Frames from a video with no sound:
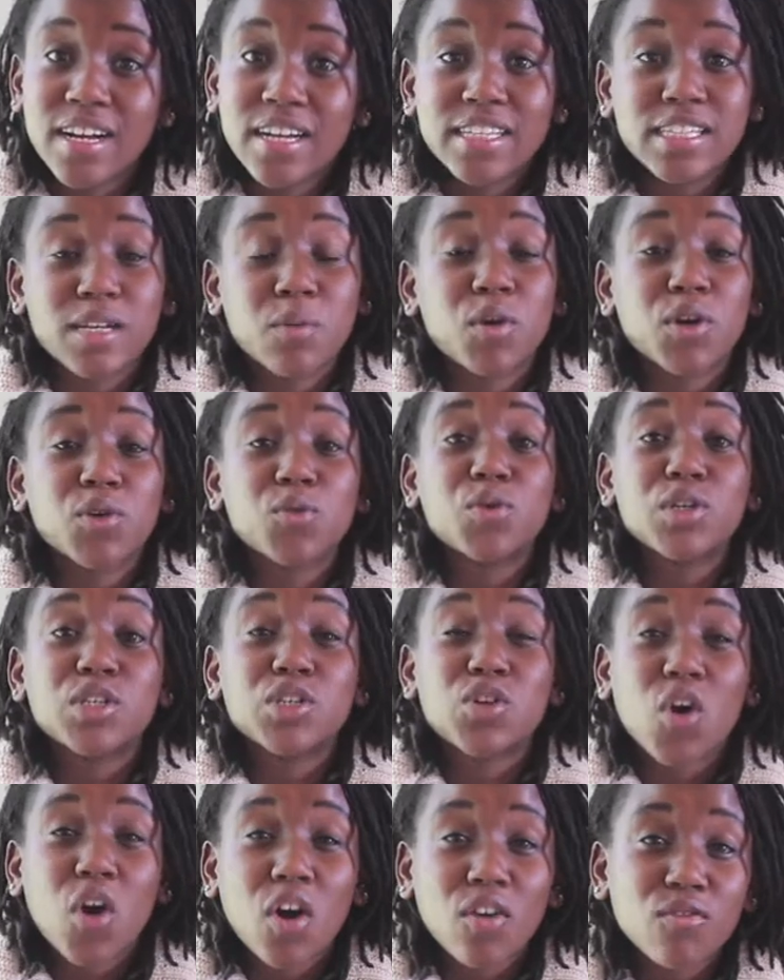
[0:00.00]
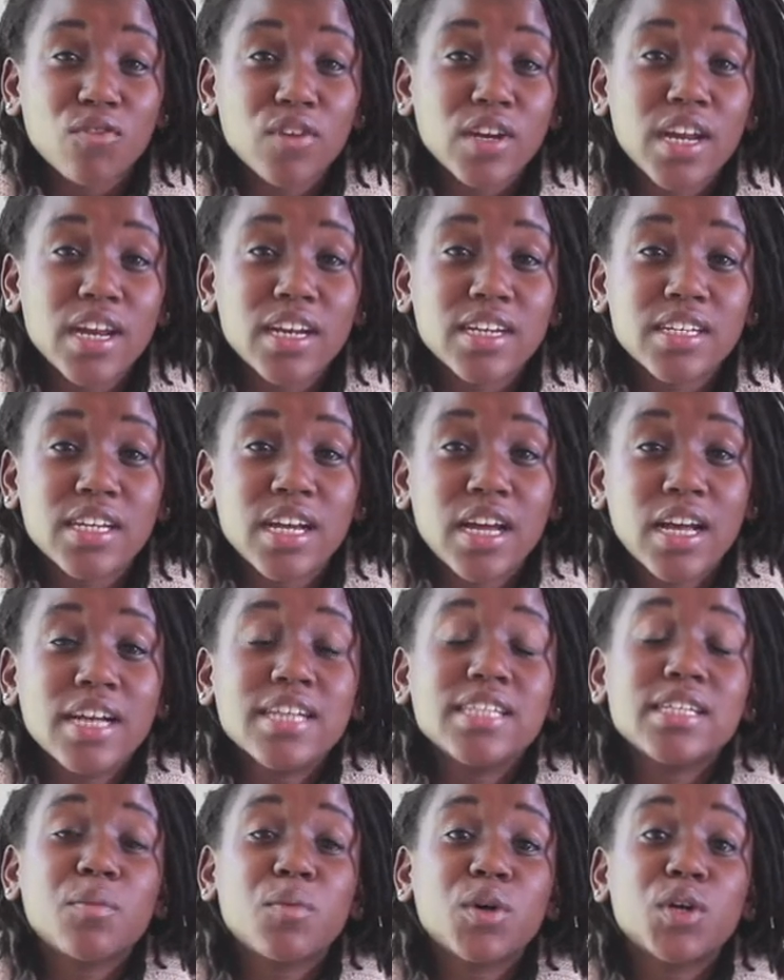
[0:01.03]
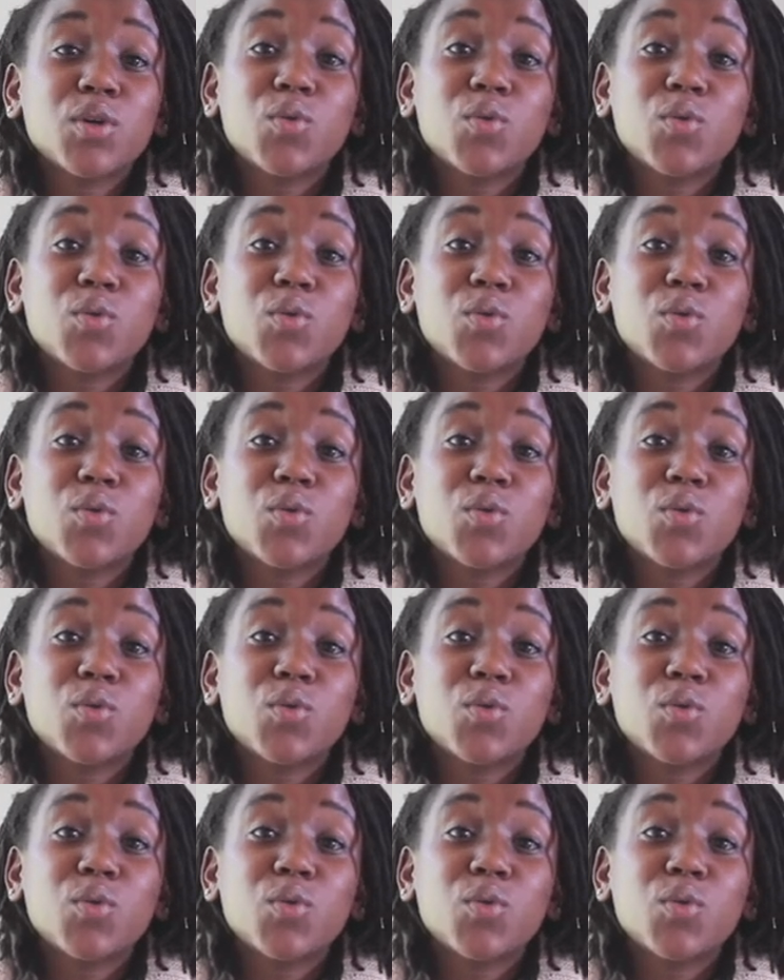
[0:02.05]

someone who is confident, someone